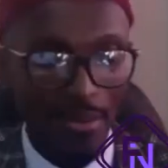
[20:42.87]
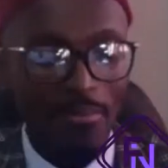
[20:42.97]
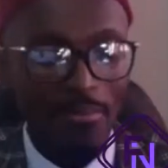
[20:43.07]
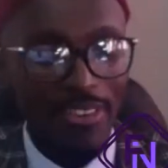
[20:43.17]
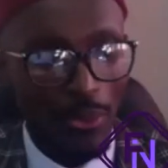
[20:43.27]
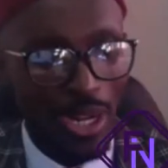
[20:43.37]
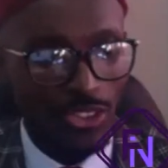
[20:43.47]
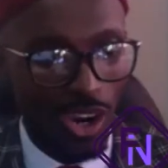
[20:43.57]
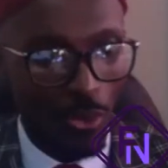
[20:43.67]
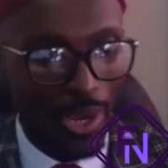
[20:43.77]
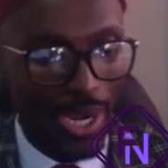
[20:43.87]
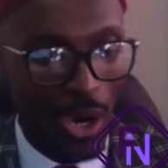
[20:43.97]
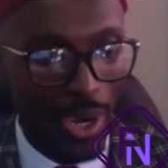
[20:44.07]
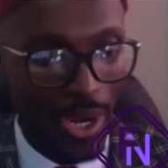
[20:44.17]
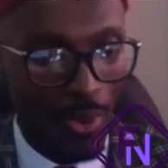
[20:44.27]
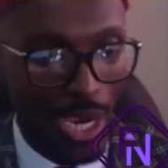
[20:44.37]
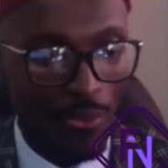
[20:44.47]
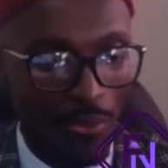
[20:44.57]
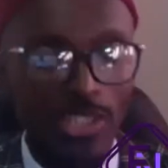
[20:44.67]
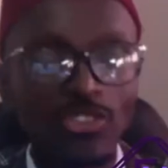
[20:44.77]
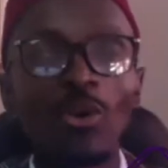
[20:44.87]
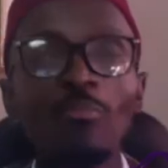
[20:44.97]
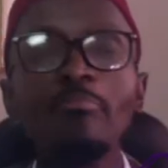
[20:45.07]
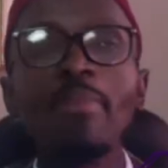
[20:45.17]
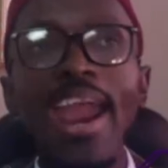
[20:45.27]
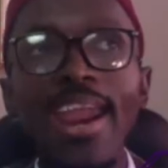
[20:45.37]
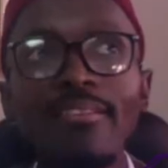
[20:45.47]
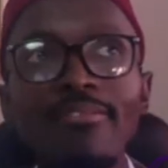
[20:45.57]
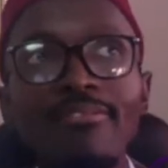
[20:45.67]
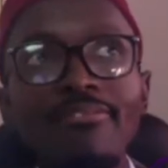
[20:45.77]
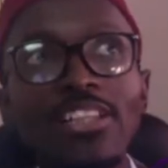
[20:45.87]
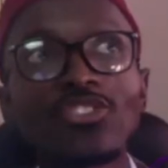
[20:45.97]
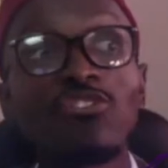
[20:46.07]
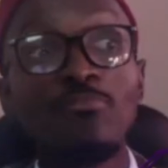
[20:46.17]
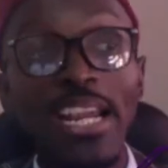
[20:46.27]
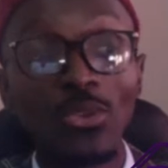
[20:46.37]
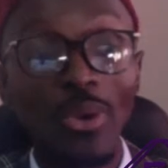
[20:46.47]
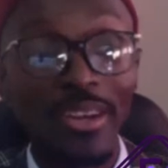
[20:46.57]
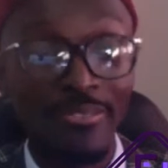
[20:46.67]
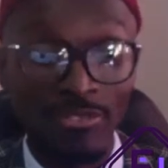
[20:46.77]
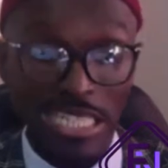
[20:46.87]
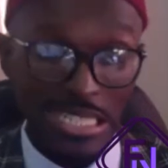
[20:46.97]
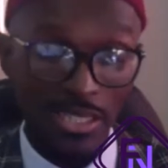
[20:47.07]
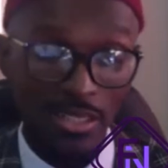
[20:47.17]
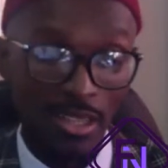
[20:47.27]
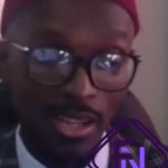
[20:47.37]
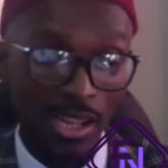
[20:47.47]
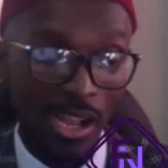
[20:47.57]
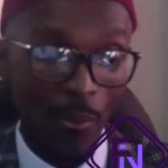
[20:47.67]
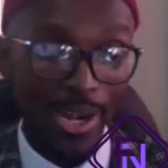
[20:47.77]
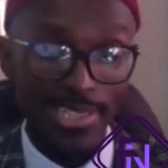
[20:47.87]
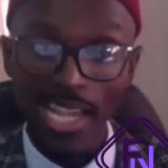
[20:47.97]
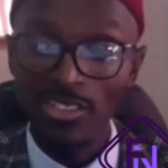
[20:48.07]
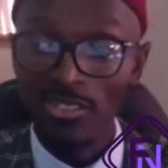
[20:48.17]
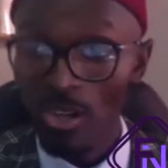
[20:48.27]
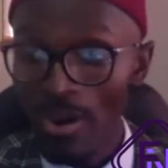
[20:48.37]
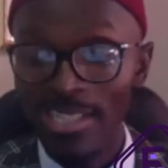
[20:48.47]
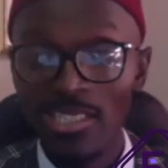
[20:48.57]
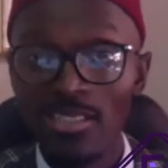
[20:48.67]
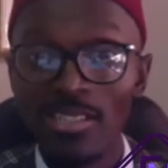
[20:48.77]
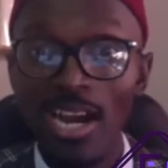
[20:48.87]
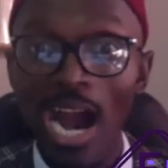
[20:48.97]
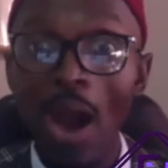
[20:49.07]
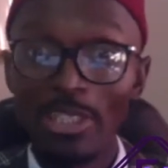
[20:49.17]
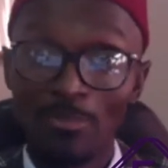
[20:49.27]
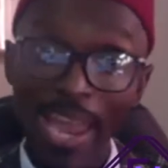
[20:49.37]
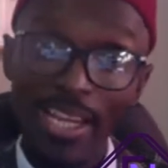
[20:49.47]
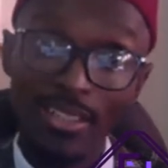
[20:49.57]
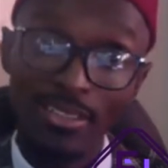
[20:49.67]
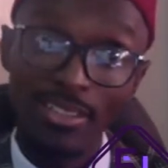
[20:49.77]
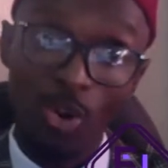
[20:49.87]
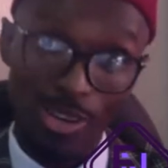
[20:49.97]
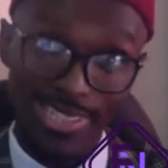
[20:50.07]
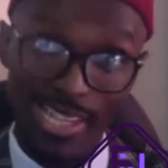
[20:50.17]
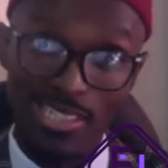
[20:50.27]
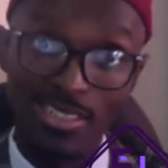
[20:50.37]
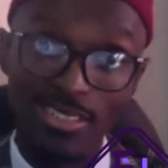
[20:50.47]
remember very well, Doc, when it was on May 5th of May 2015, when I said, you know what, I was back in Coxstate.